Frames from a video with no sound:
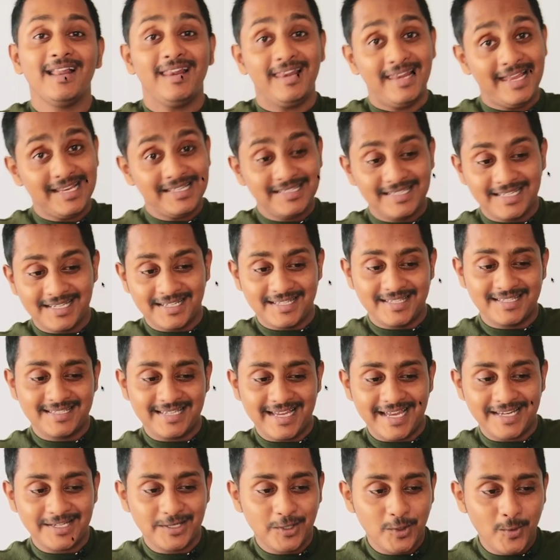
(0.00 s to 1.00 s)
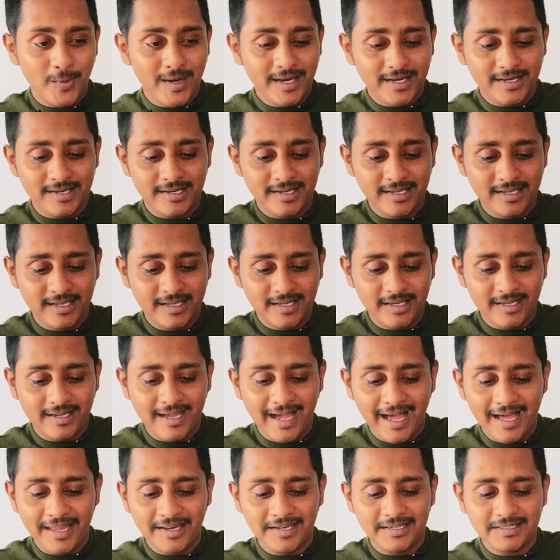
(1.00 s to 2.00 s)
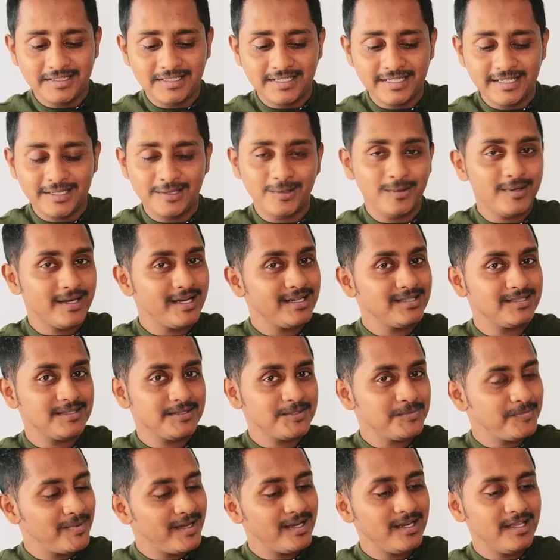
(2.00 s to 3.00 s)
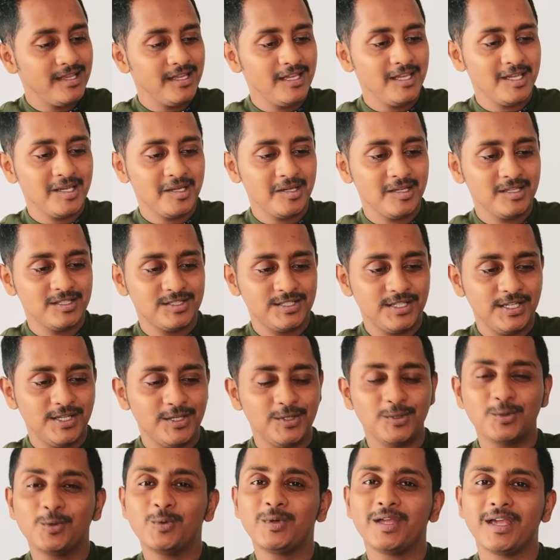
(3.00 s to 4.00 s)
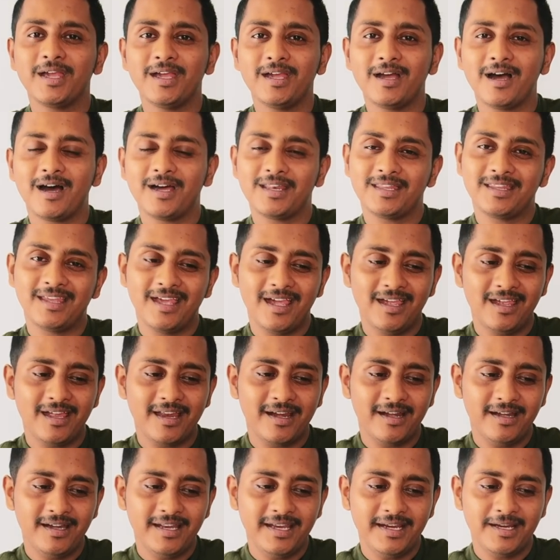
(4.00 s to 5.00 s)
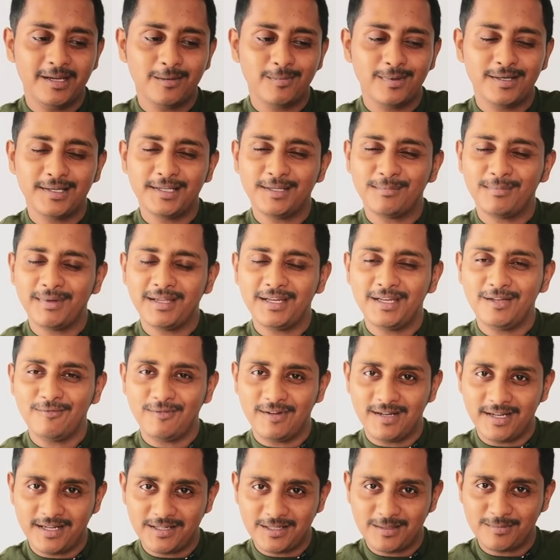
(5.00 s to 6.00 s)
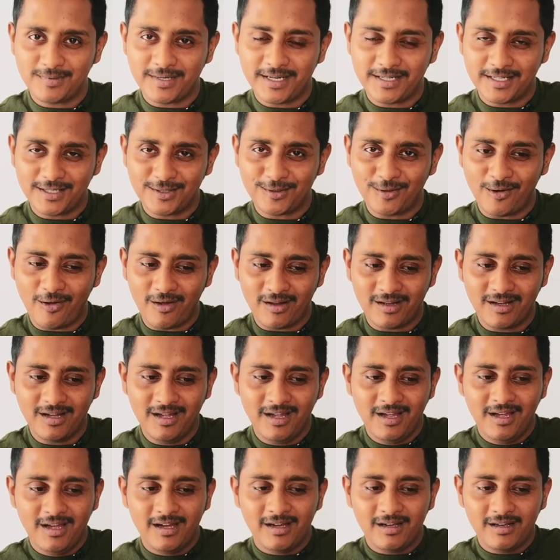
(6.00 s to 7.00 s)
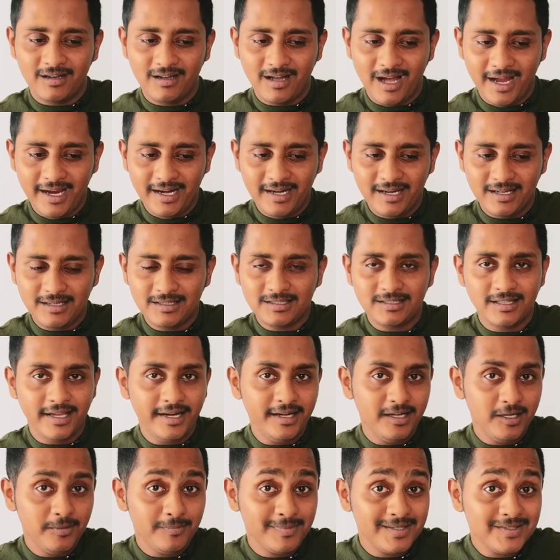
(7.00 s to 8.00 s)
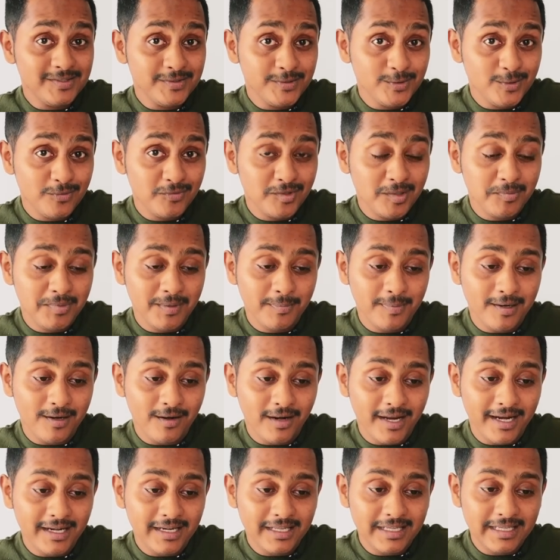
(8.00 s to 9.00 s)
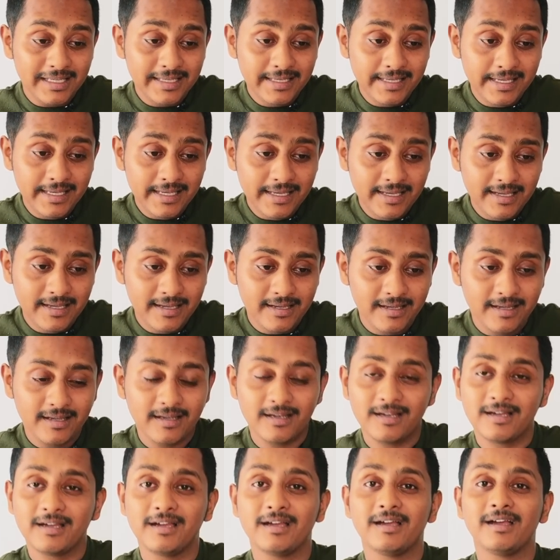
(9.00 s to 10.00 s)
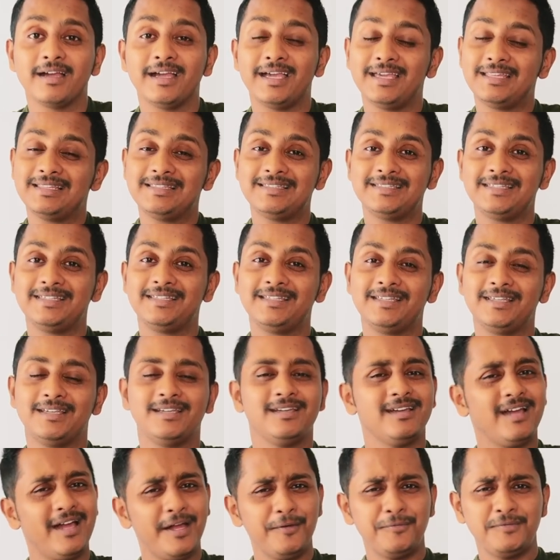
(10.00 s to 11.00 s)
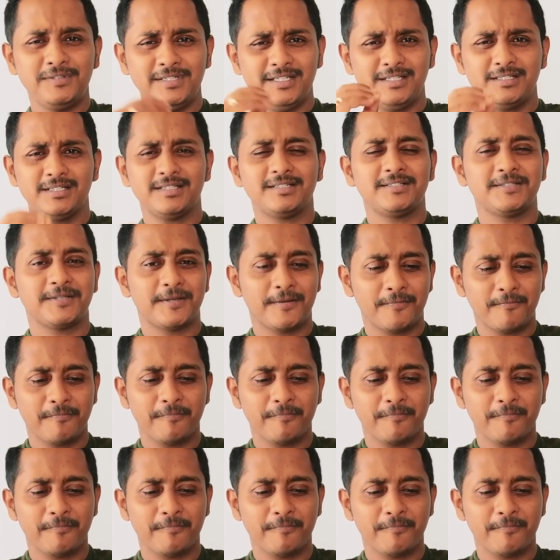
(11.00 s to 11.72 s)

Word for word: Let's understand quickly. Guarantee, look at the spelling, G U A R A N T E E, many will end up writing wrong. Guidance, ninety percent of the people write E N C E, I've seen it.